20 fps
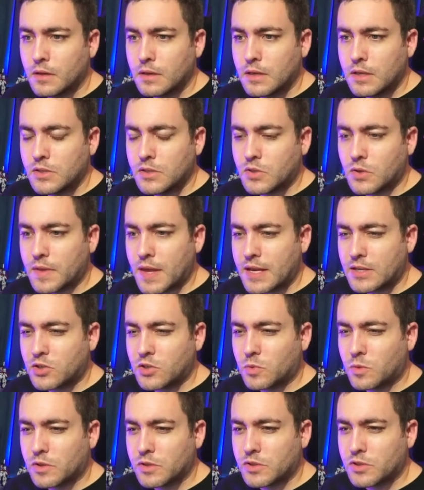so that's
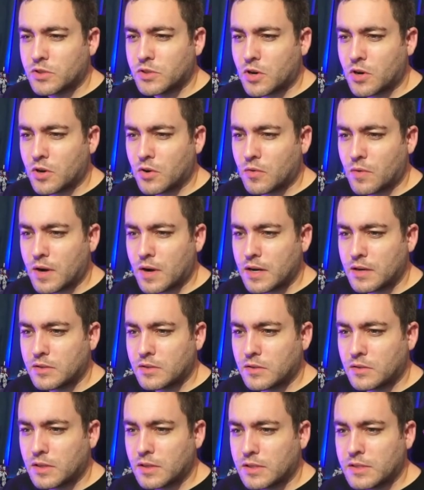where it started, right? And
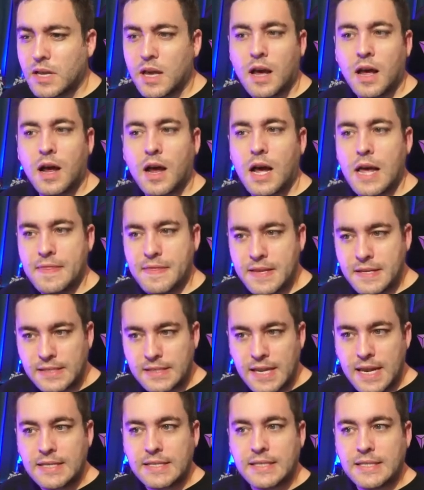so let's uh, and this
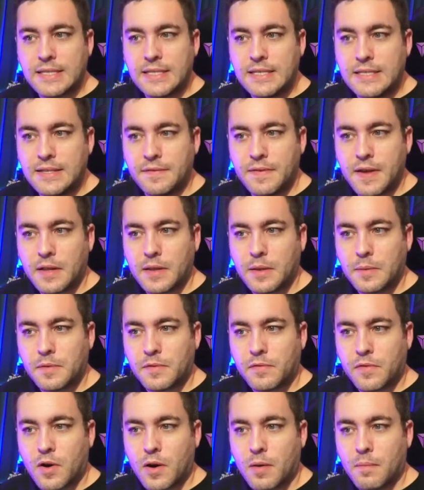has the developed
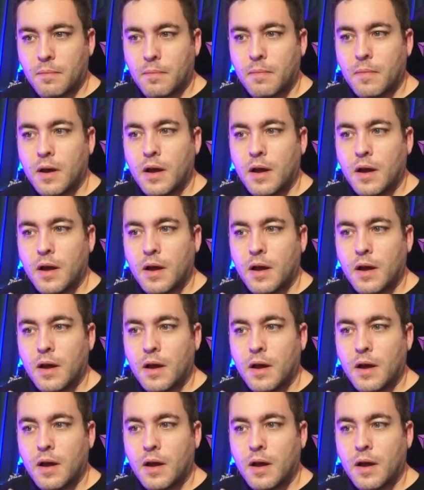from.